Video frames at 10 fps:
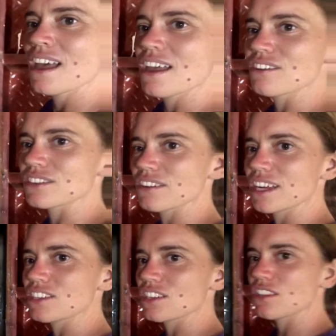here's our
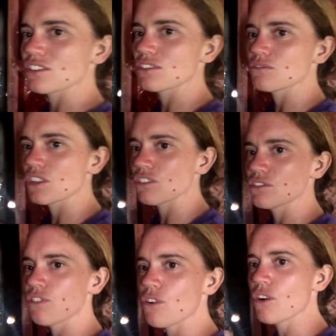kitchen. Those
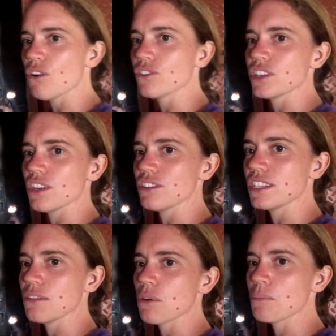four holes that you
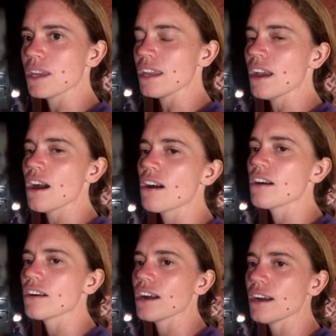see will be
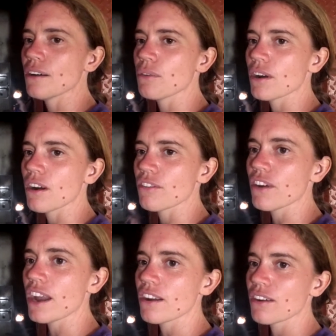our
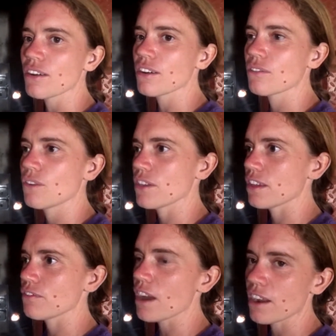where the
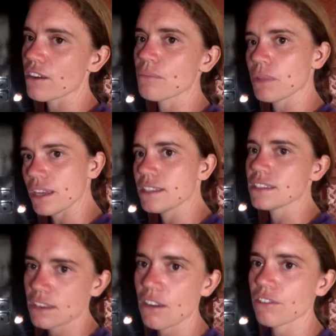
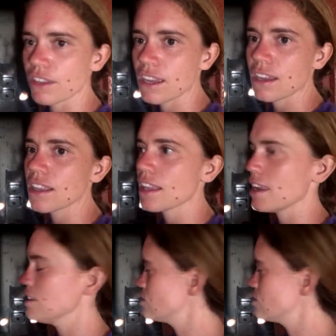fireplaces are for the ladies